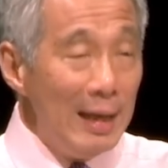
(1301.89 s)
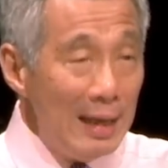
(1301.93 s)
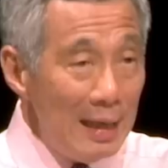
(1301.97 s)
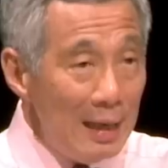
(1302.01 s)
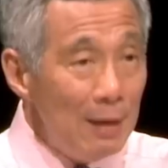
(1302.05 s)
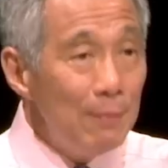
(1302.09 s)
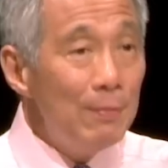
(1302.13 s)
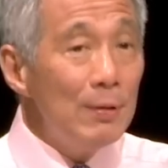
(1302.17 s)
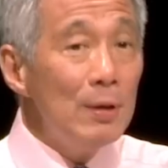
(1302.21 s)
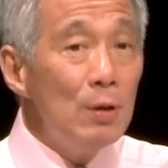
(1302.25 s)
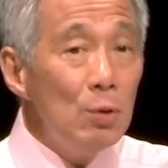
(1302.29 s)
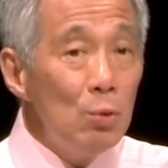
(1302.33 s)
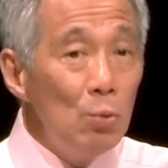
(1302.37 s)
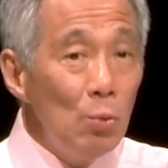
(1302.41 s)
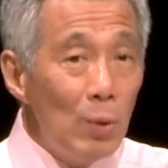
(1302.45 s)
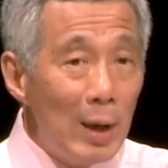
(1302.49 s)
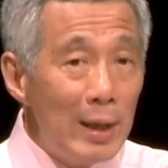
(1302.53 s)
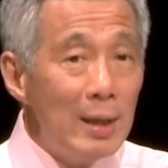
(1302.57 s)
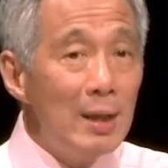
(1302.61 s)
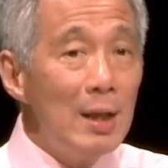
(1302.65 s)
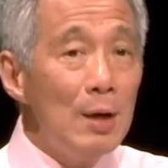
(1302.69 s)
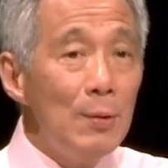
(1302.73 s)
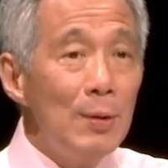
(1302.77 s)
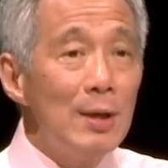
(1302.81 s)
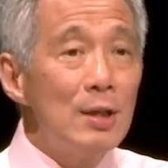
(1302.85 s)
Even
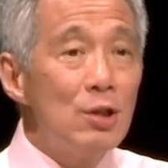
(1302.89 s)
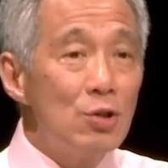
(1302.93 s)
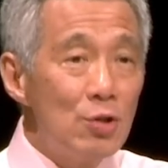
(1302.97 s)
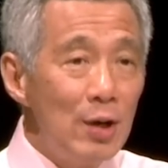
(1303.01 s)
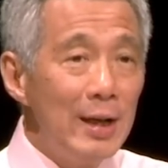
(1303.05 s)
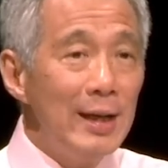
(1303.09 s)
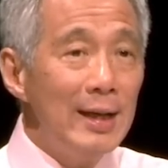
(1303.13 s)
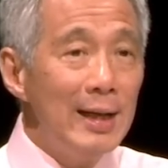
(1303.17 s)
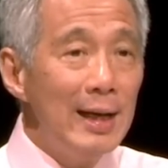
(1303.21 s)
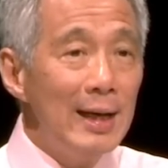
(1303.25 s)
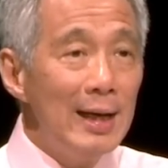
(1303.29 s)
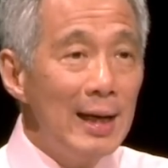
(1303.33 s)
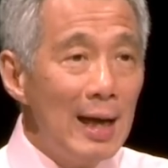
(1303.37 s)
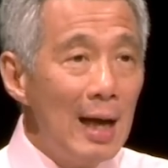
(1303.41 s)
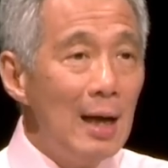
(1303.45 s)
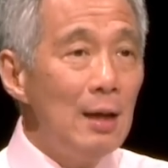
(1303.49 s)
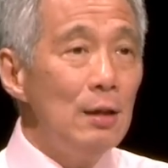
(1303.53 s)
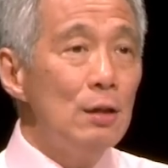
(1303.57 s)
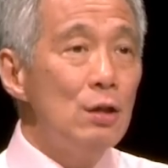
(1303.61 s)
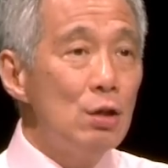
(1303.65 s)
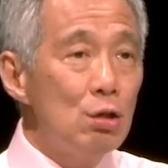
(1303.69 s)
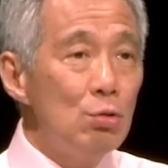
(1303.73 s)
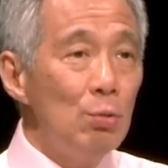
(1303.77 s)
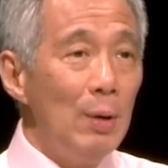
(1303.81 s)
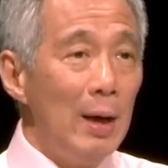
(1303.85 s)
when they were shrinking
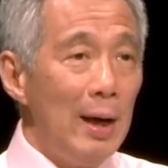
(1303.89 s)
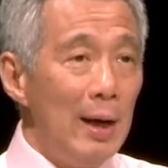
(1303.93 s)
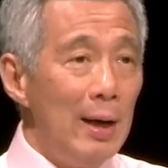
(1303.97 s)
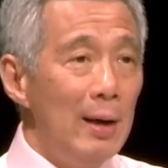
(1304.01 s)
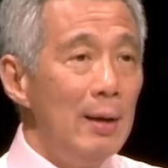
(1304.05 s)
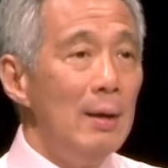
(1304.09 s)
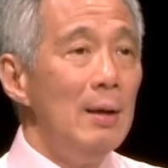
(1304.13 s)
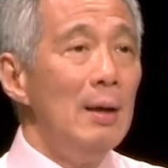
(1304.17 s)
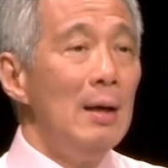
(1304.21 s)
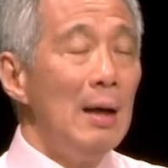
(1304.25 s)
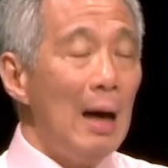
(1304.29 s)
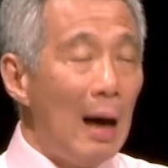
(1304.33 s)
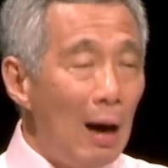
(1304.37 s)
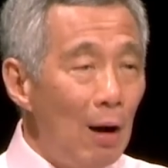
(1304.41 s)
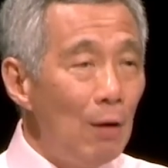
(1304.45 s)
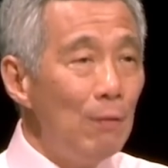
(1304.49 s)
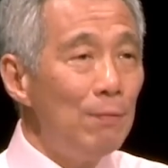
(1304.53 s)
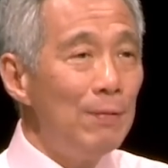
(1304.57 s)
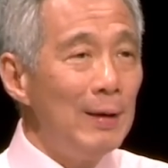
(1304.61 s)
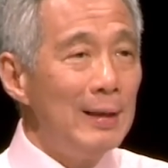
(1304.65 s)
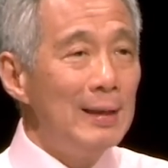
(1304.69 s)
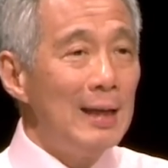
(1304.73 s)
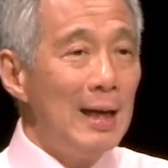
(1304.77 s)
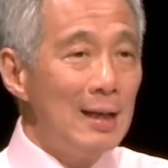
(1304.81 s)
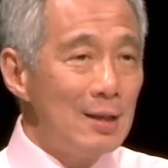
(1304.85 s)
elsewhere, our
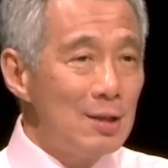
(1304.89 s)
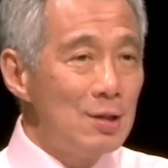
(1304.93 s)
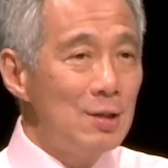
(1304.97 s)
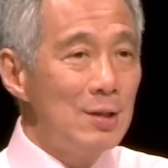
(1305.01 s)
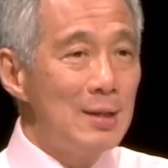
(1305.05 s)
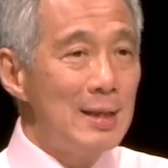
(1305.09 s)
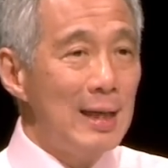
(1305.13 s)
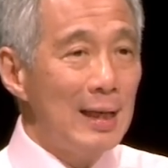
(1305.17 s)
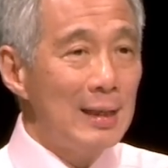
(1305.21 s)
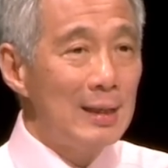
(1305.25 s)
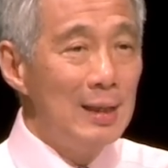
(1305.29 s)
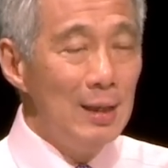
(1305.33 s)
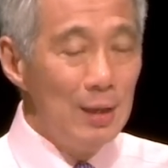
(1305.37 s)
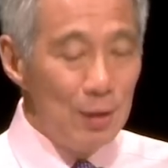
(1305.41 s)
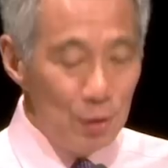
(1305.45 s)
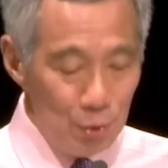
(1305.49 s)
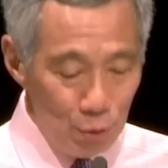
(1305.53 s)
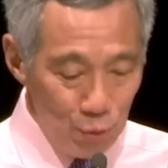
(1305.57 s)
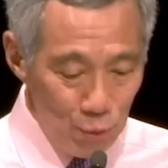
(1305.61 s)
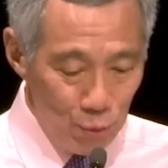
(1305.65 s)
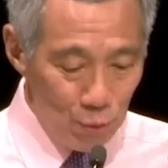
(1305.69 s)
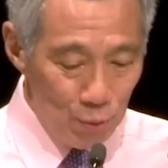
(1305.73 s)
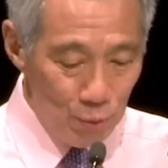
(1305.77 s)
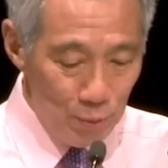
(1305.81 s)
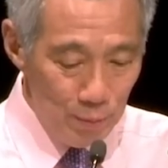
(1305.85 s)
financial sector
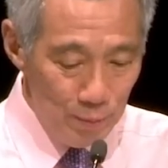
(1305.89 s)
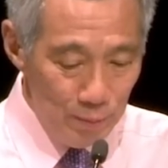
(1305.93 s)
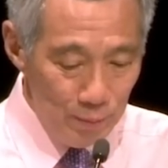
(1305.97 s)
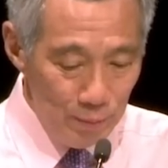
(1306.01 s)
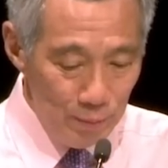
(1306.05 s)
grew.